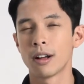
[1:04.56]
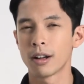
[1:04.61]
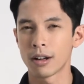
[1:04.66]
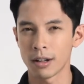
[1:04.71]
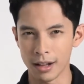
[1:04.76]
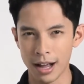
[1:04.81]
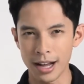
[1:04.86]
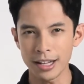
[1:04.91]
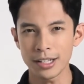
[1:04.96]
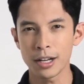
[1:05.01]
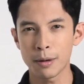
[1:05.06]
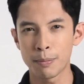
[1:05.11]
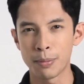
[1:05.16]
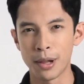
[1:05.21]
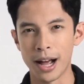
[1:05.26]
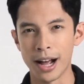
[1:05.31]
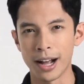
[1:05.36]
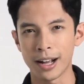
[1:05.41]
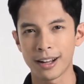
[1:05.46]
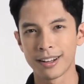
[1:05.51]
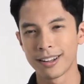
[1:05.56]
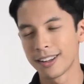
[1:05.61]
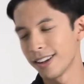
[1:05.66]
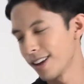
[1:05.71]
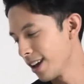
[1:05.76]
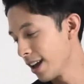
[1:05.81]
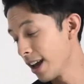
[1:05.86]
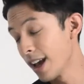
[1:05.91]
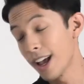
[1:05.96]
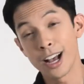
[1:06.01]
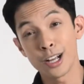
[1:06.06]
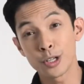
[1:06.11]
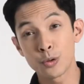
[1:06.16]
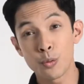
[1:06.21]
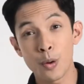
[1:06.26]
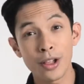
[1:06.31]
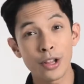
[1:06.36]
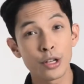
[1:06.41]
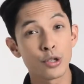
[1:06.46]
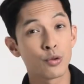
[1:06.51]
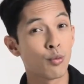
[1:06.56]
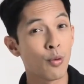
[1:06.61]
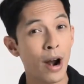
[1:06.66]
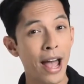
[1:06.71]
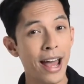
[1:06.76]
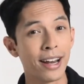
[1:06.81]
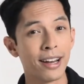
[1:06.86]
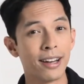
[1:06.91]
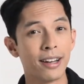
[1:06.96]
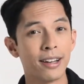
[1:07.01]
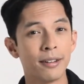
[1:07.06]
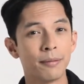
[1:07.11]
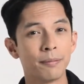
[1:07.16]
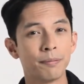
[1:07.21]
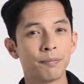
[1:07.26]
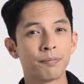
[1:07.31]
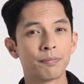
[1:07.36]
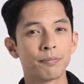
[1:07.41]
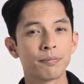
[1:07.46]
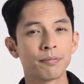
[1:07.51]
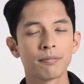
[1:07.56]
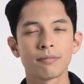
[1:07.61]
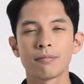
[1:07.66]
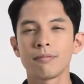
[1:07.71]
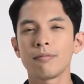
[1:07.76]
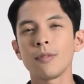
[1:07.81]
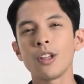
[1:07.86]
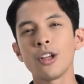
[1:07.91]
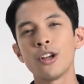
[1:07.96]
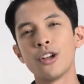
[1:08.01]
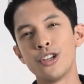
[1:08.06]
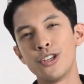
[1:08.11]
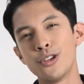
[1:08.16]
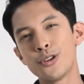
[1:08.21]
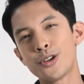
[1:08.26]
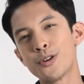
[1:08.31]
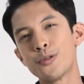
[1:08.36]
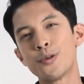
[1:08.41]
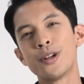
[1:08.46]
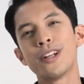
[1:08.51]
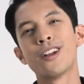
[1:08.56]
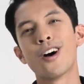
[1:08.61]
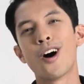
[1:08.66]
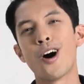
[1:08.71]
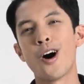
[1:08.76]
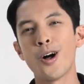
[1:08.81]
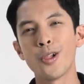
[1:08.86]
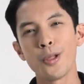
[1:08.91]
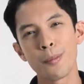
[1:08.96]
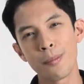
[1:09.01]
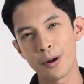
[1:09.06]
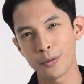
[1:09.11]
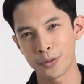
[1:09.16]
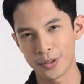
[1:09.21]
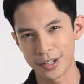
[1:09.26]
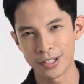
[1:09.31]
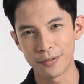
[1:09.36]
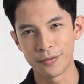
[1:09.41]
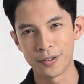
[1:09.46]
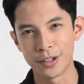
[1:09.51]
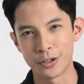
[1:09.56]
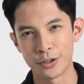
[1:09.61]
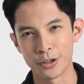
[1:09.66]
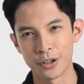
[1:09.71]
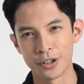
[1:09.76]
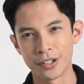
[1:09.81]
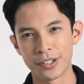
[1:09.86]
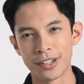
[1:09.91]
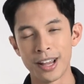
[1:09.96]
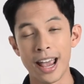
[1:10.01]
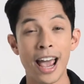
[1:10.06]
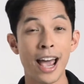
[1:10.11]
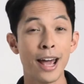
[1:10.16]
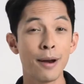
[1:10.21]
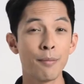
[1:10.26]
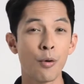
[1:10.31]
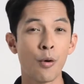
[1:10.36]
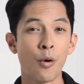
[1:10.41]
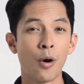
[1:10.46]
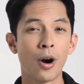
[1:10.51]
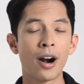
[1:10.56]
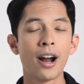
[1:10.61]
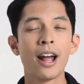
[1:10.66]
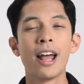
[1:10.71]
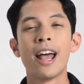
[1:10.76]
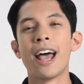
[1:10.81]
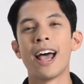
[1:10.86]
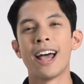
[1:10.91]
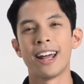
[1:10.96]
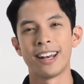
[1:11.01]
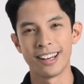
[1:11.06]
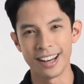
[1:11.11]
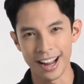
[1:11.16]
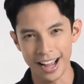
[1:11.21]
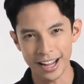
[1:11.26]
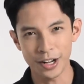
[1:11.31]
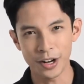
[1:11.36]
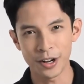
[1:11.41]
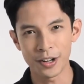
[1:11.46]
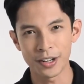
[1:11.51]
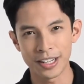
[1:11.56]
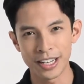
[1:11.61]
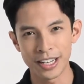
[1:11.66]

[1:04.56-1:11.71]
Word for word: classic black as well as red. You can read all about these features and more at nikon